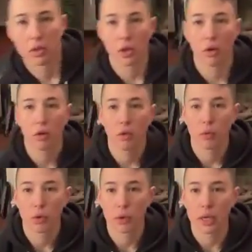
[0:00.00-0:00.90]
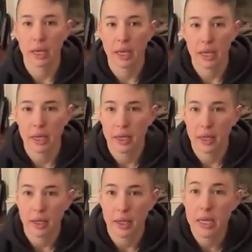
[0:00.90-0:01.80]
So we're doing
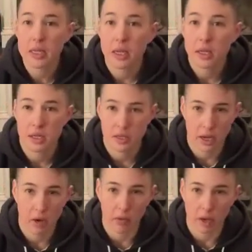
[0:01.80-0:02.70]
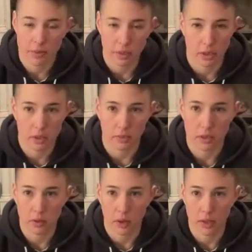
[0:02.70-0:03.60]
8 to 10 reps on the
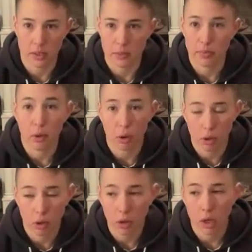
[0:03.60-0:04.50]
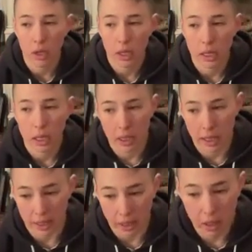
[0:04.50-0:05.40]
split squats. That's per
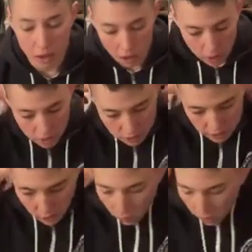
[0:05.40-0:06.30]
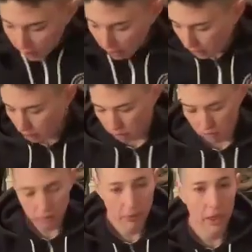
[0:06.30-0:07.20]
leg. So stay on one leg
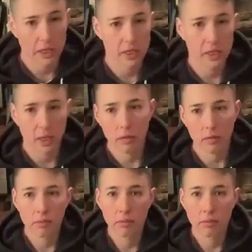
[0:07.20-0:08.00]
for 8 to 10.